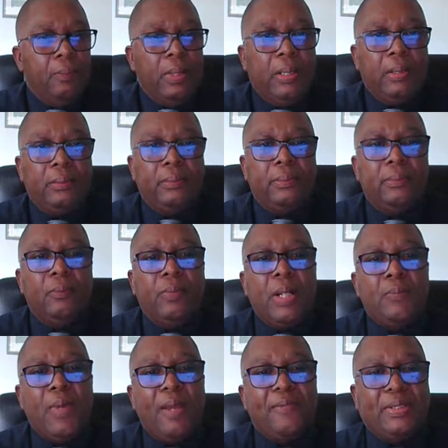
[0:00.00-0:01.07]
Well,
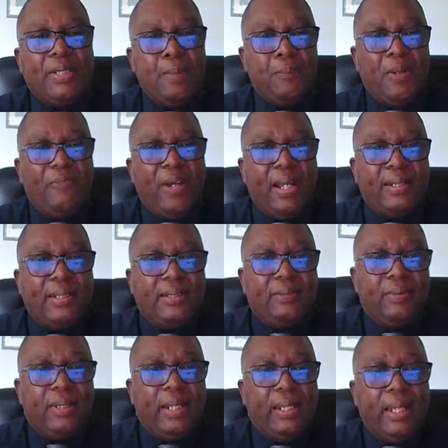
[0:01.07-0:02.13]
one way of simplifying
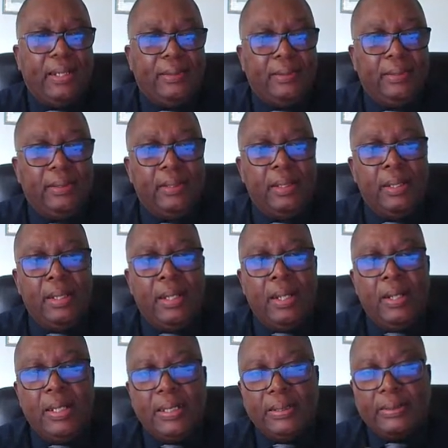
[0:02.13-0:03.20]
this thing again
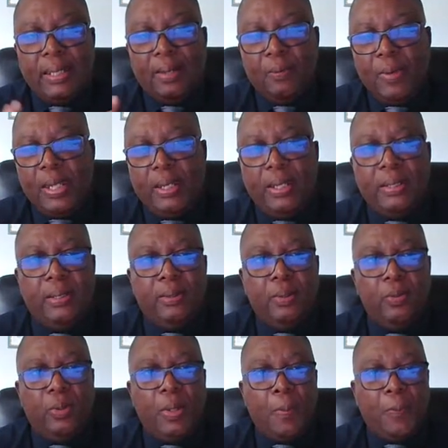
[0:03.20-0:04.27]
is that we can
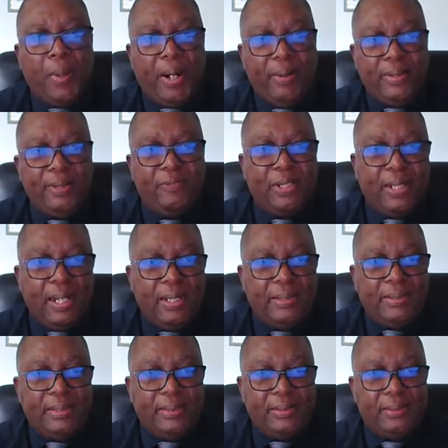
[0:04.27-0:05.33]
do comparative
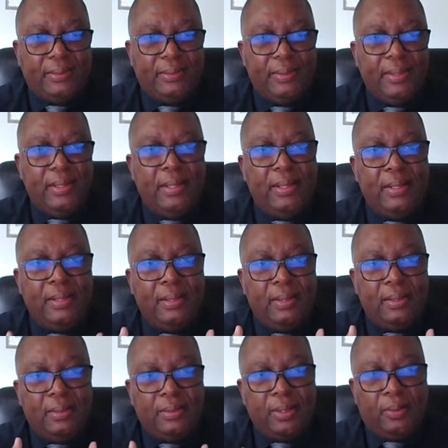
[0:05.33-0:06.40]
analysis.
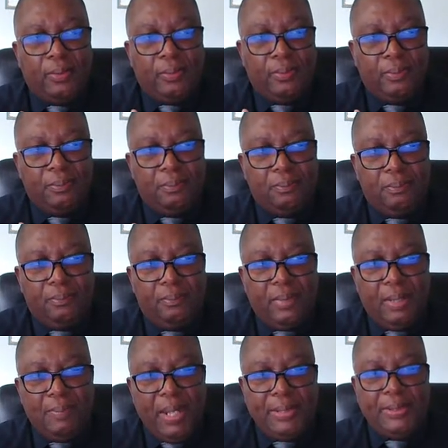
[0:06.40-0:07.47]
So
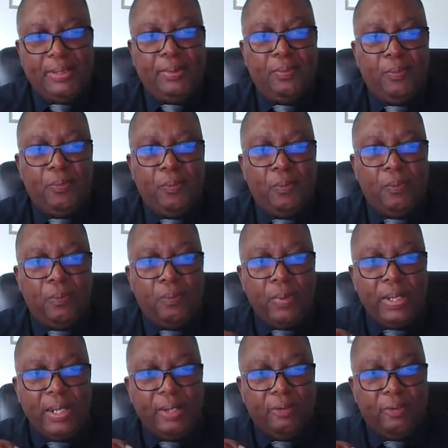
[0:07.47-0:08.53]
imagine
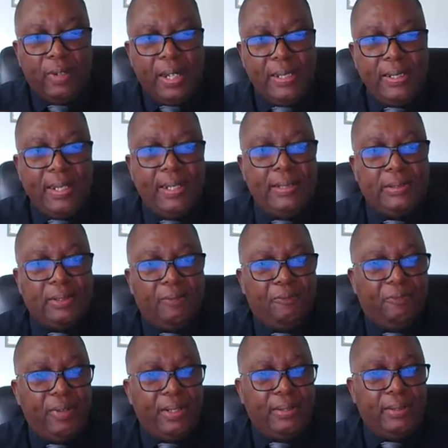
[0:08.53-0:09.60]
we irradiate
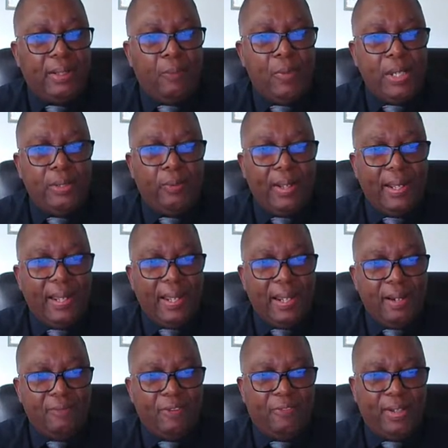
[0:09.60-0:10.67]
something that we know
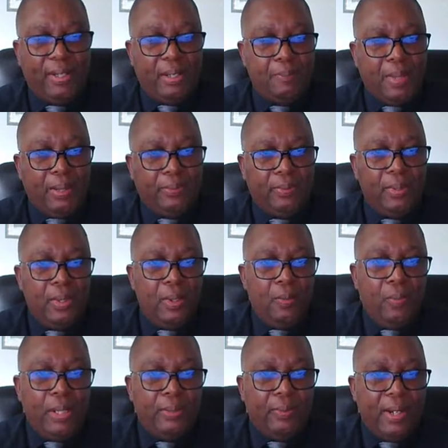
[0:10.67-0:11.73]
everything about.
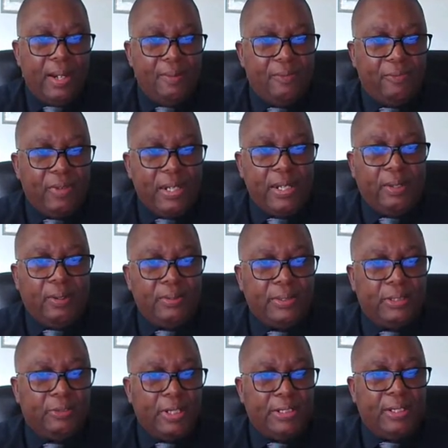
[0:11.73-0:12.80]
We know every
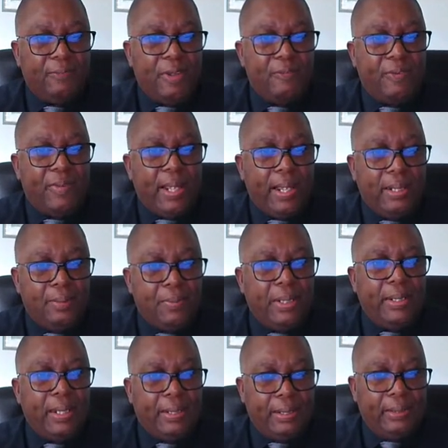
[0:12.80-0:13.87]
concentration of every
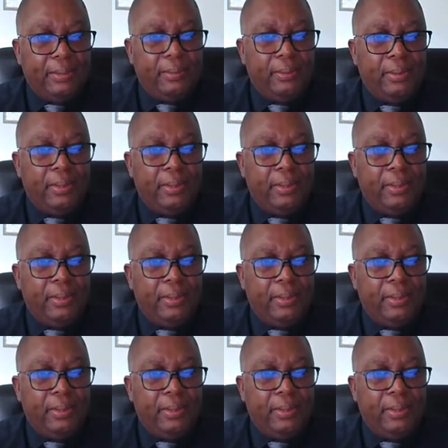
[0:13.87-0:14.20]
element in it.